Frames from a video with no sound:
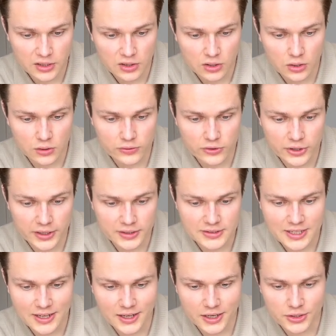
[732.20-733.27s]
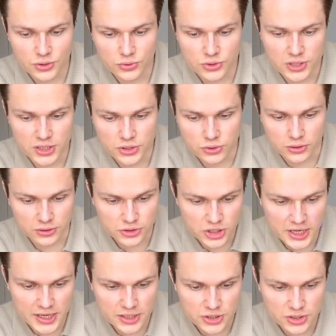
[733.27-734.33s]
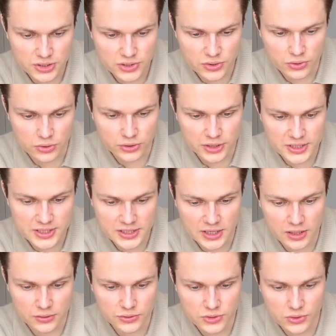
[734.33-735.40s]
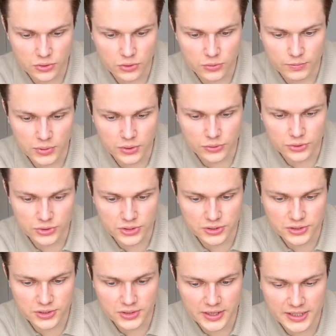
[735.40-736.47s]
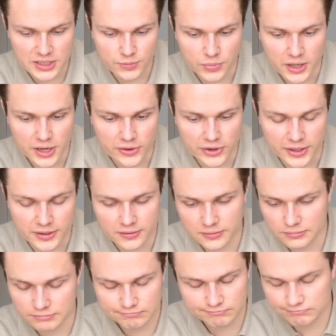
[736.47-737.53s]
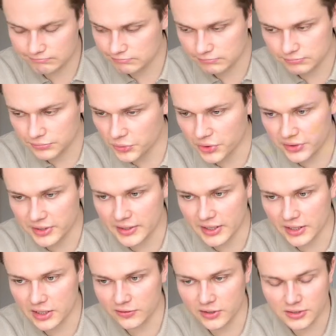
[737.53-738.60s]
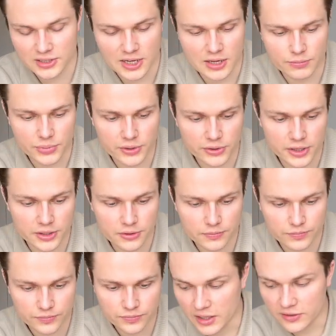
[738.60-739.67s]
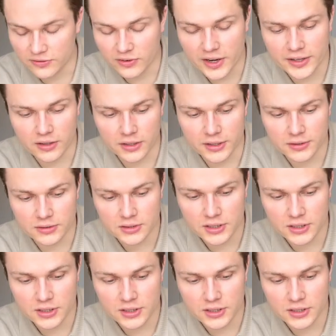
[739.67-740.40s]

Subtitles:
offering tied to seasonal changes or discounts or bonuses expiring within a given time period. And finally,